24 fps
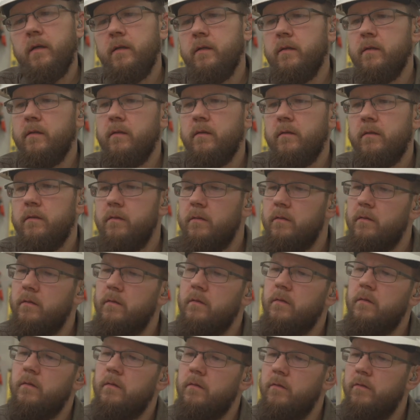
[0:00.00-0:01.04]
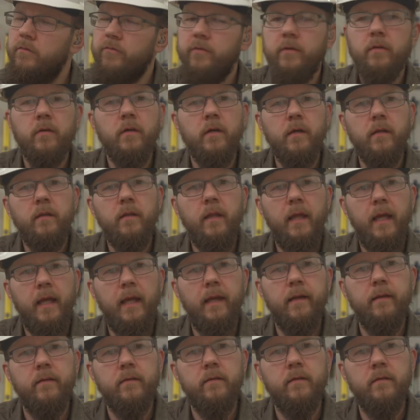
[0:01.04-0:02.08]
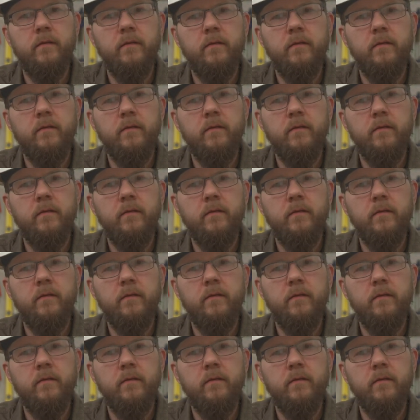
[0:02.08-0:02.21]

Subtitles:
of feel good in the hand.